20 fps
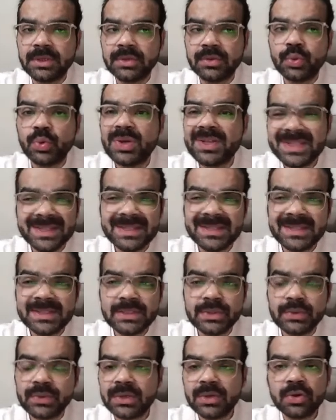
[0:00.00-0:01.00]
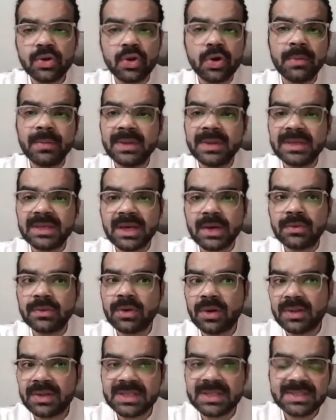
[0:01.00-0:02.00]
questions, you can comment down
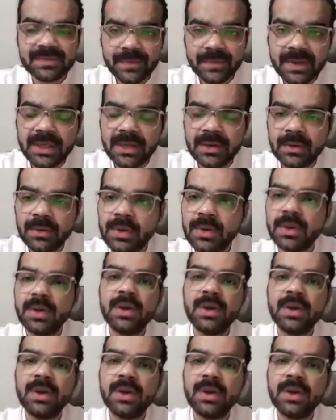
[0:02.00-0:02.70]
on this video.